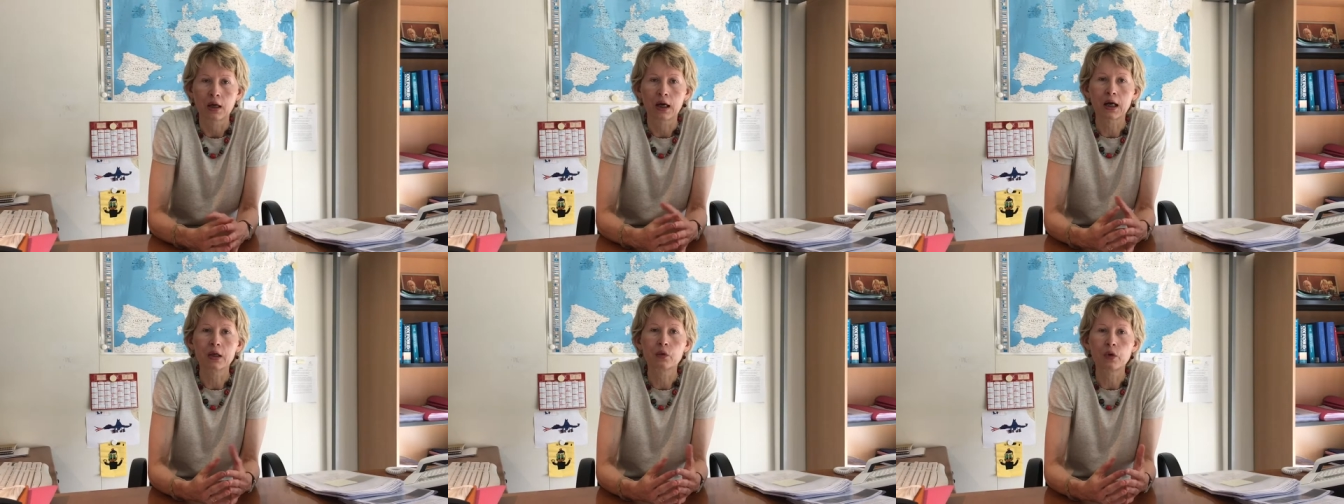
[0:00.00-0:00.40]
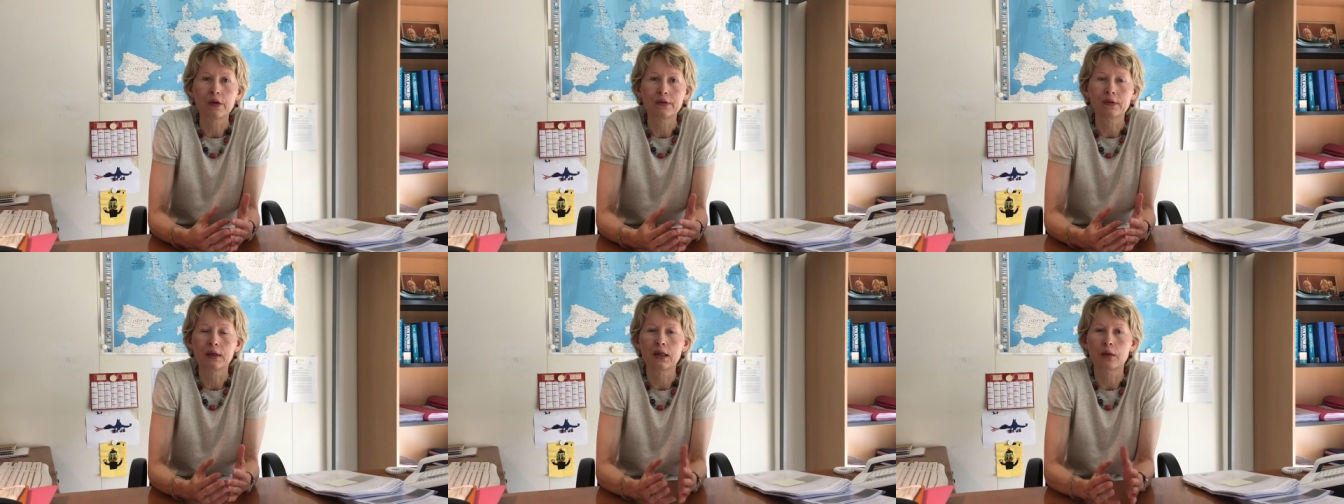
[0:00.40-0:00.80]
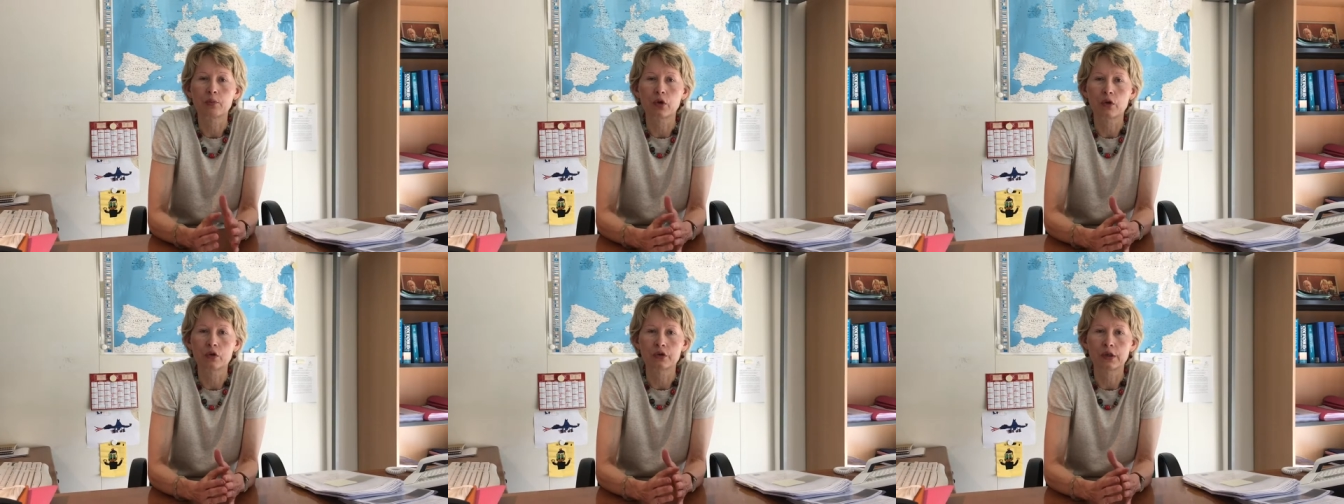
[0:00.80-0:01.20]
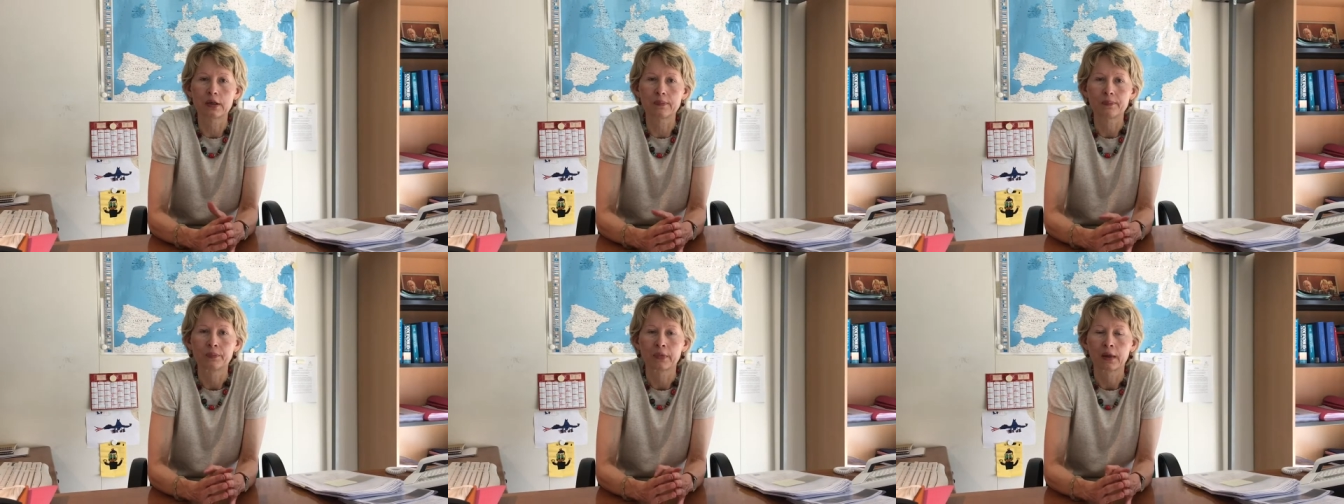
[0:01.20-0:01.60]
are increasingly
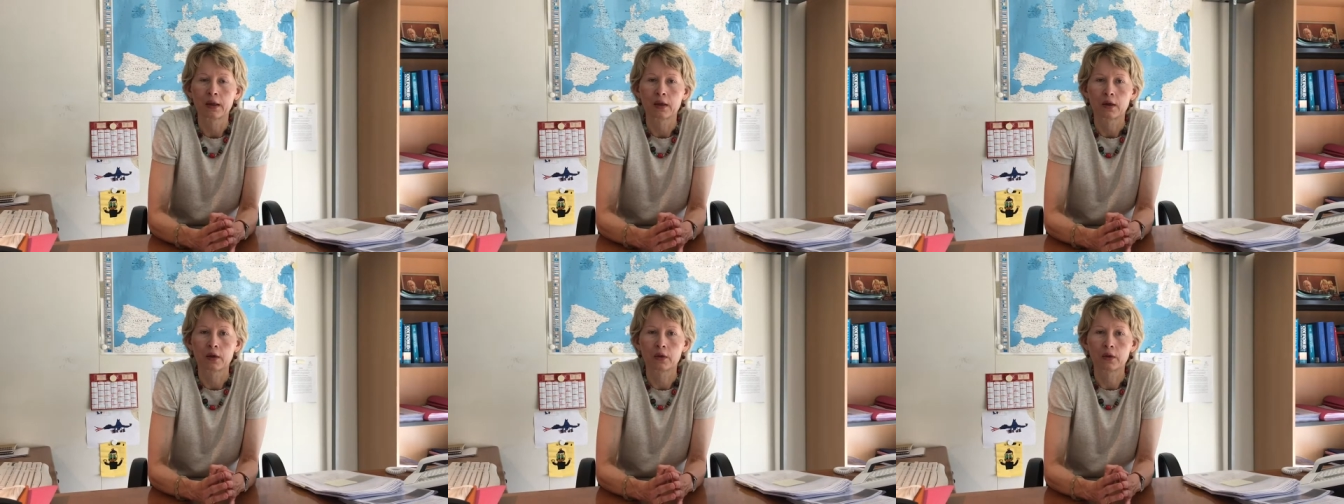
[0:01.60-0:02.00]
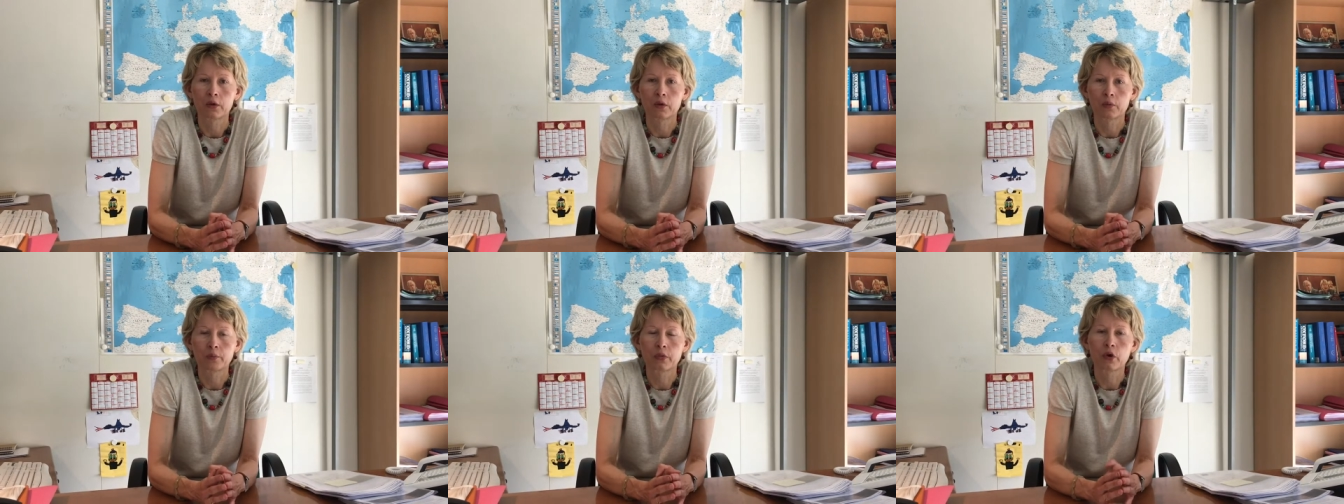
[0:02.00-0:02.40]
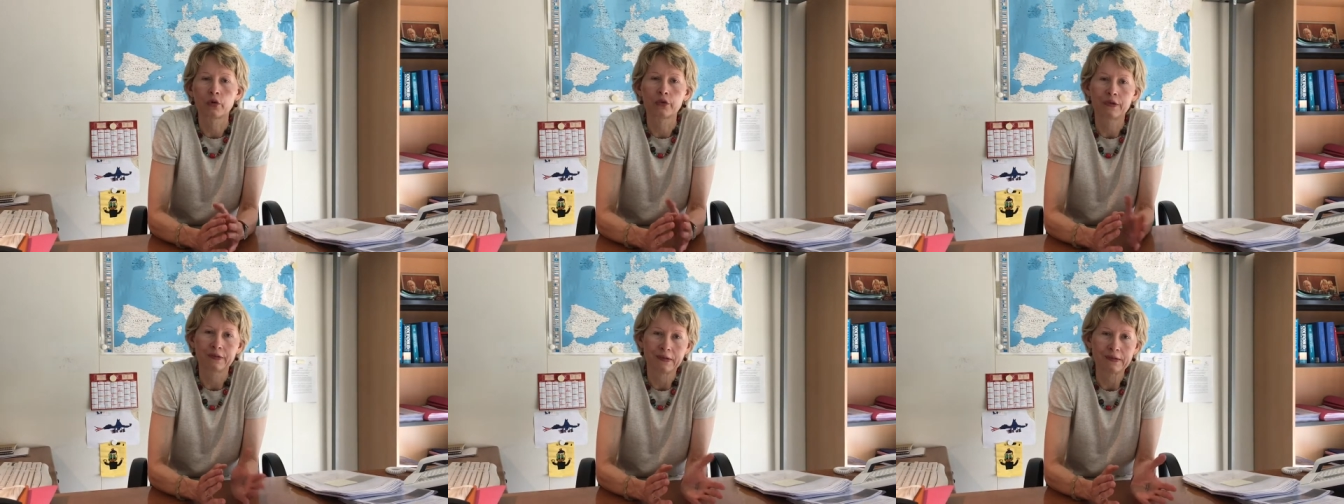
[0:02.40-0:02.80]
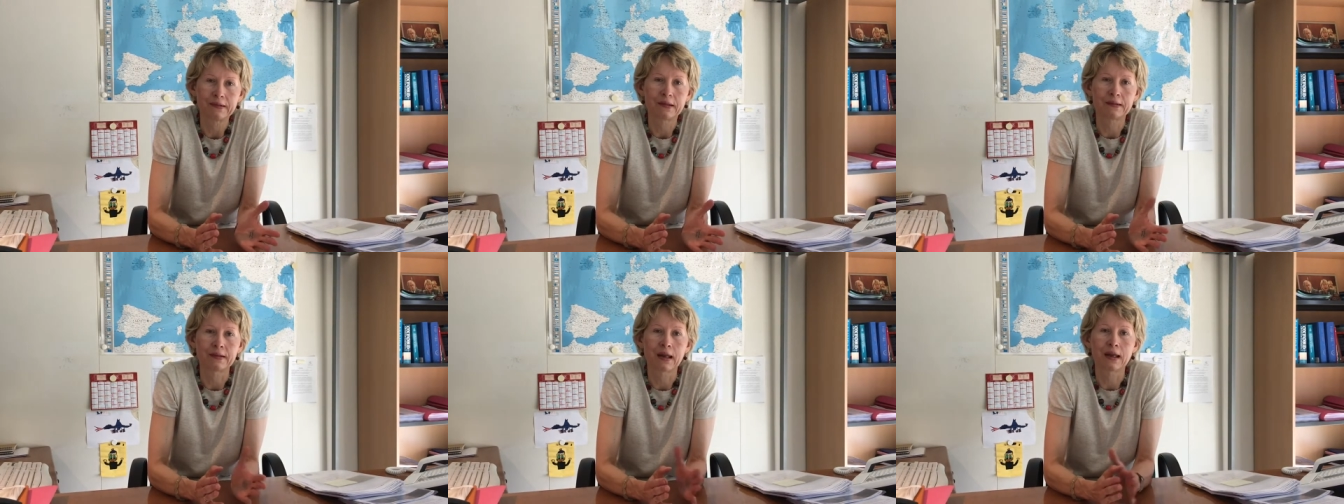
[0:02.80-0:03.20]
approaching uh, both the
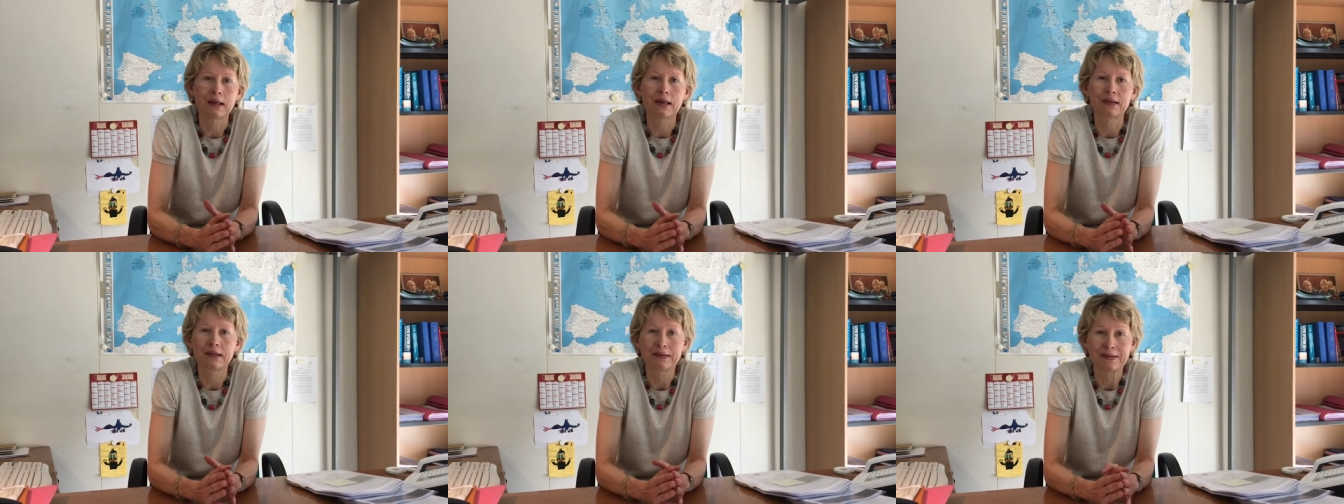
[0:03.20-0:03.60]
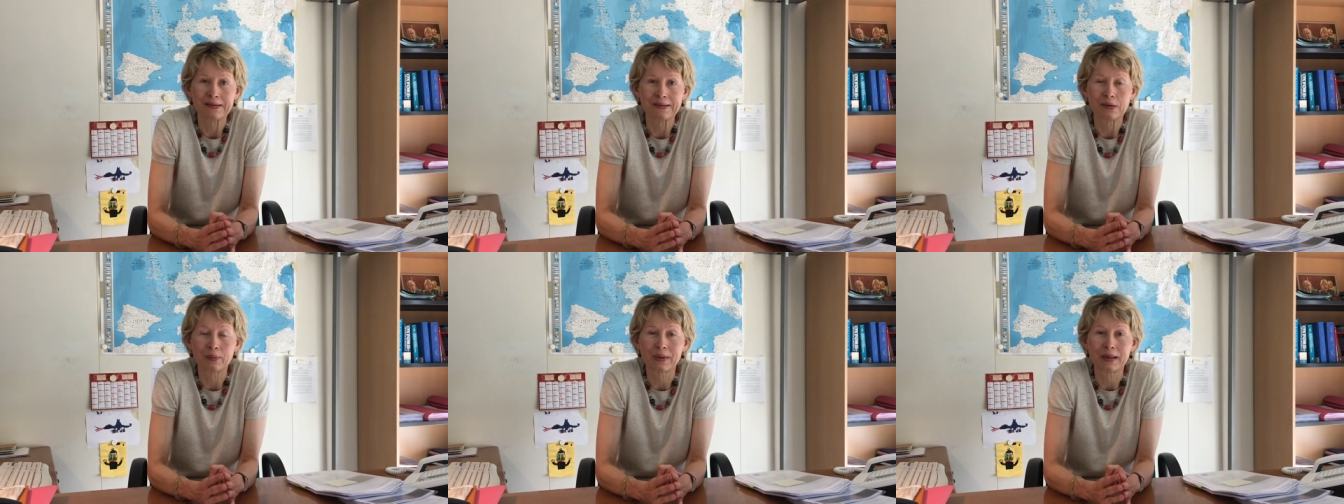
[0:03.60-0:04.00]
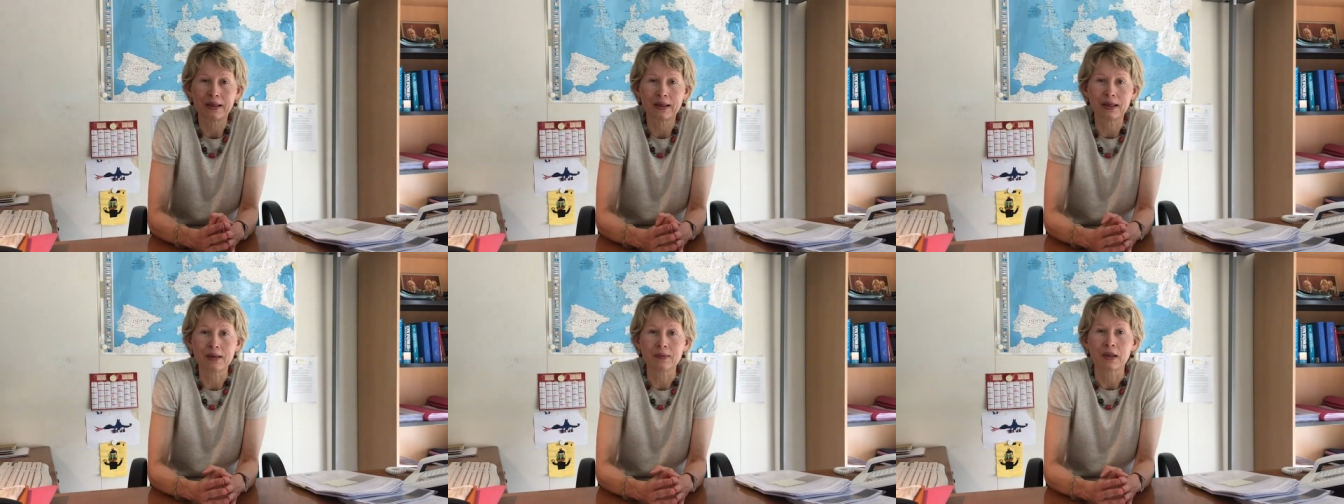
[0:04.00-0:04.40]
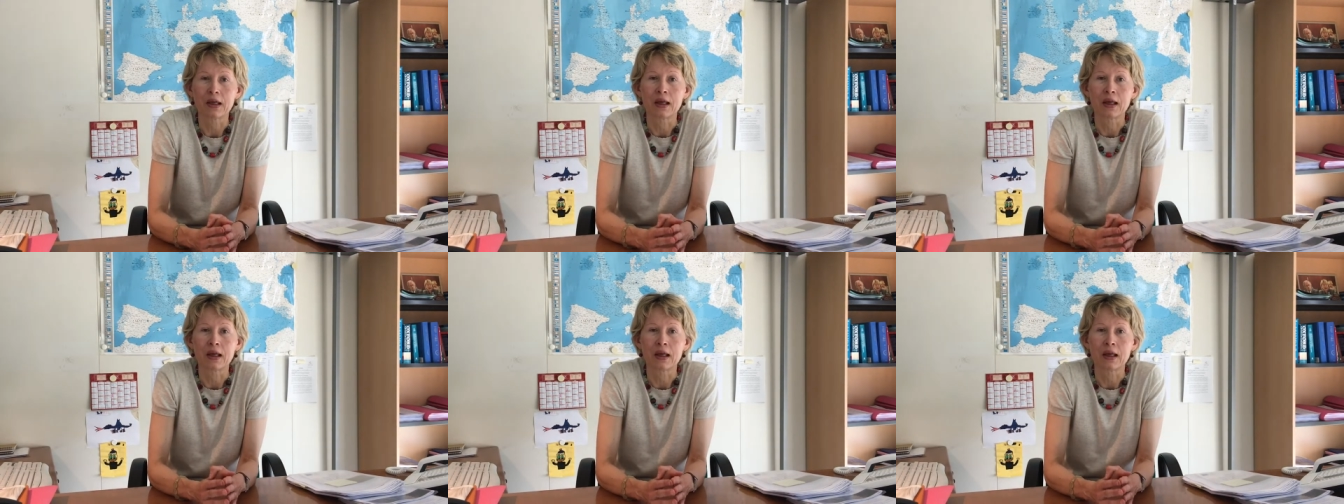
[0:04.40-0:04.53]
CCJE and the CCPE,